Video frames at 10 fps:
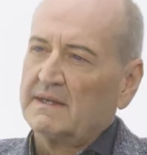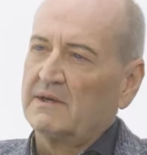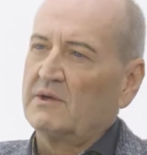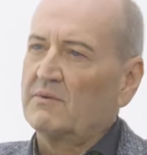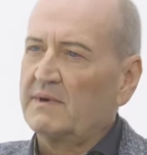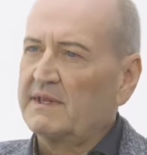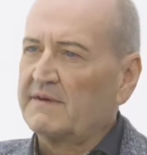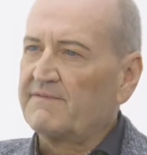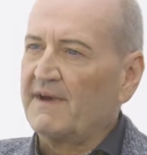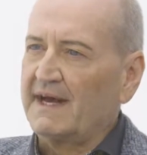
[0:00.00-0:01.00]
Now, you're one of
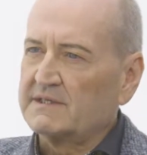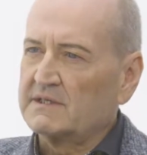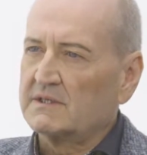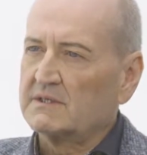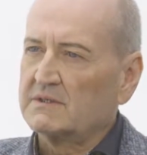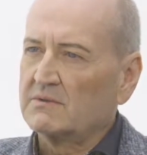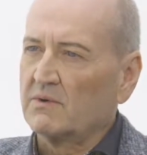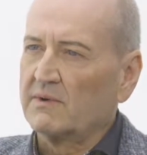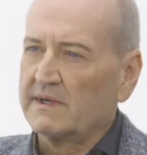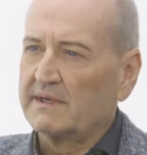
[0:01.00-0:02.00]
the fastest
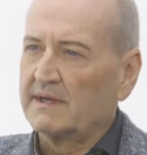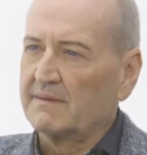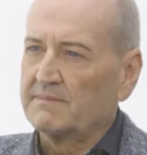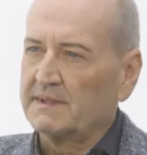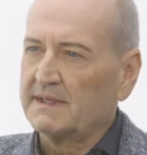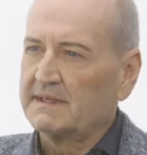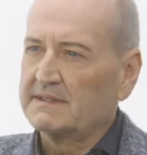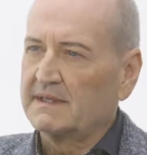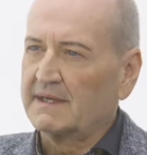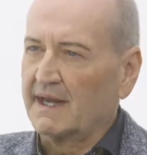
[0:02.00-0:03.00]
growing
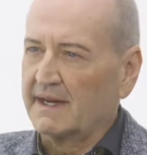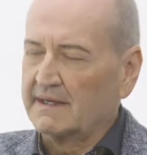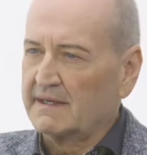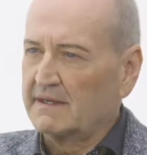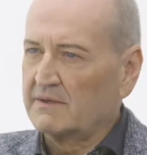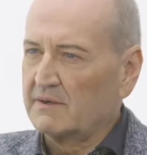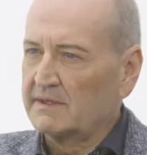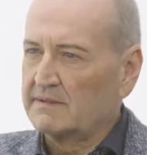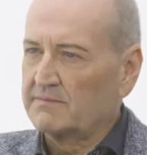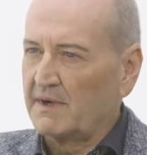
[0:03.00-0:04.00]
companies in Canada, according
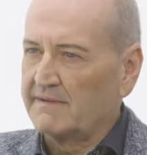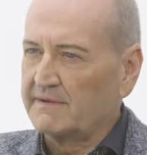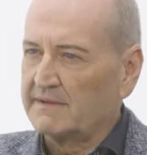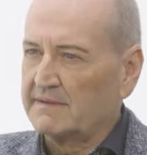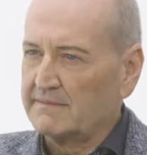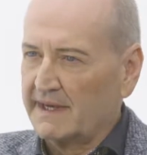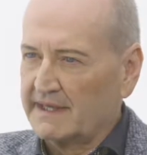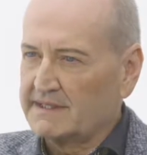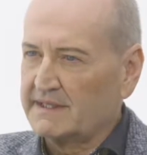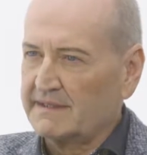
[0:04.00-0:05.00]
to Profit
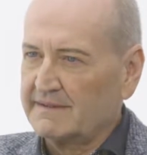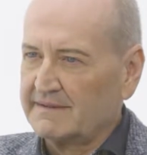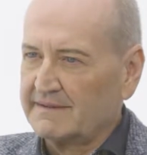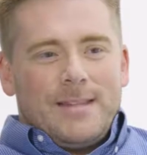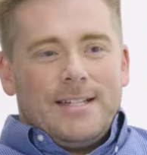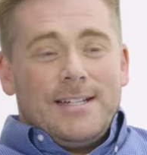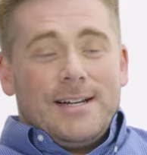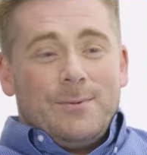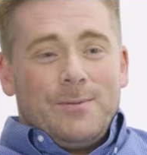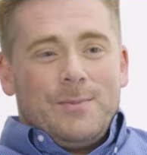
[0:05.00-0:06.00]
Magazine.
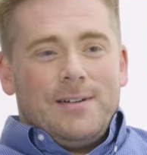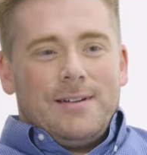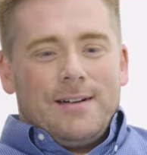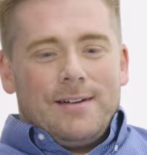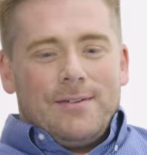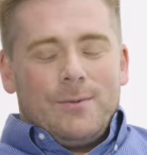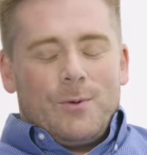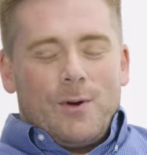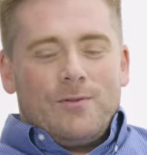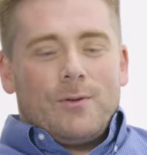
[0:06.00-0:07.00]
Yeah, we've been
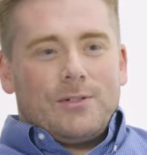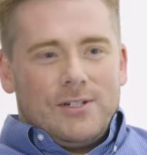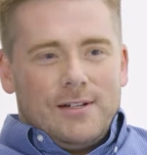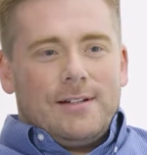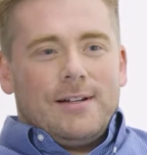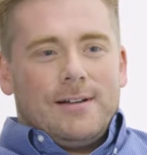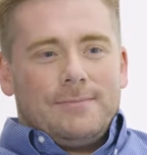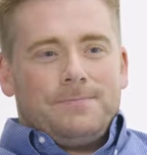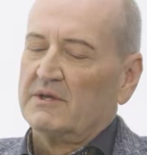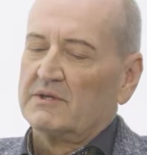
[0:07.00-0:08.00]
quite fortunate, yeah.
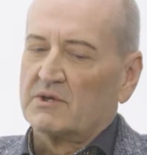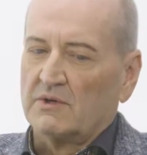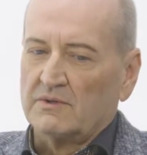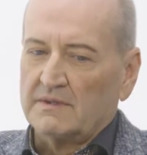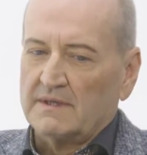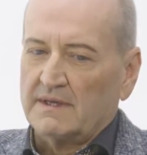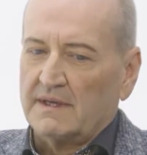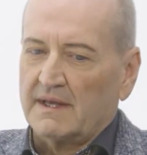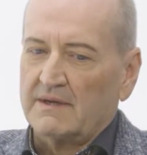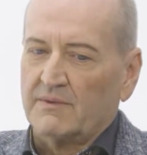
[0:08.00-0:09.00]
So,
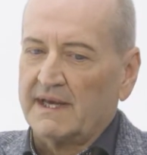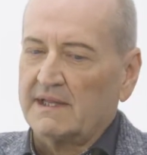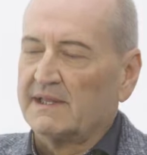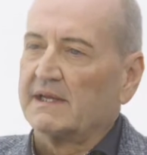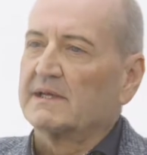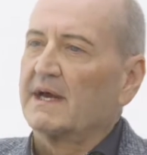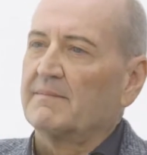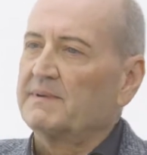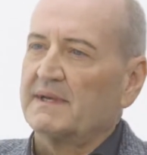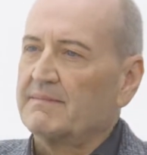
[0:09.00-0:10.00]
in a way, little
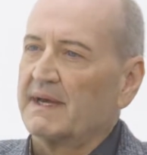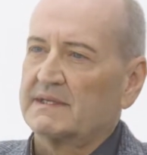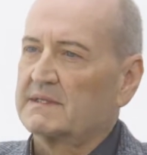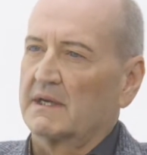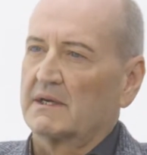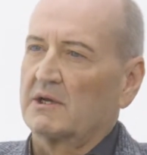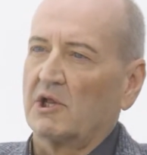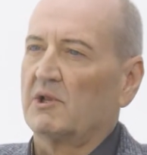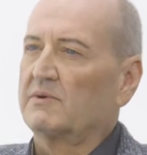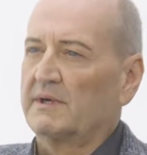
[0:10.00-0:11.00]
company based in
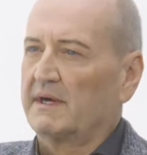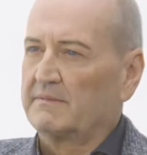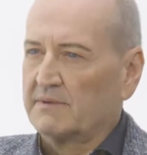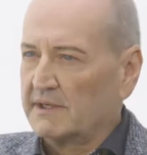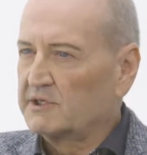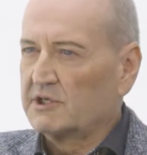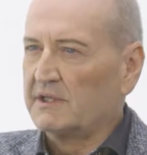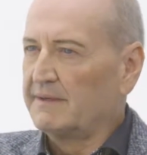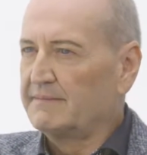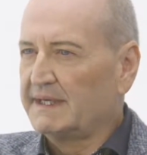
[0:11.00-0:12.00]
Kelowna, British
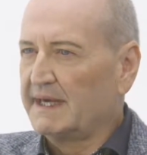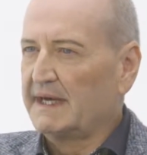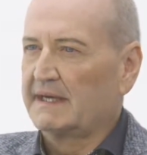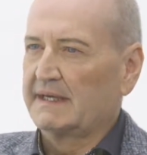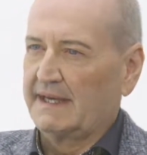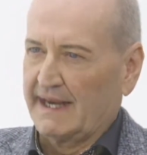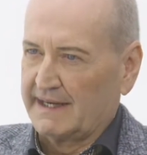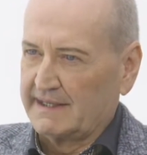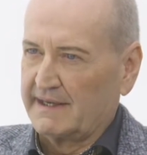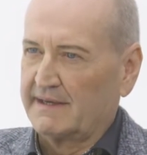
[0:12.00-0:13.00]
Columbia,
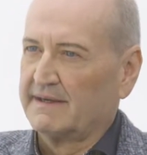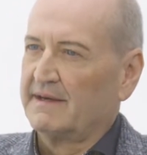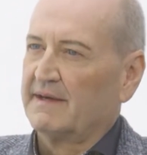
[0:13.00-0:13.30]
Canada.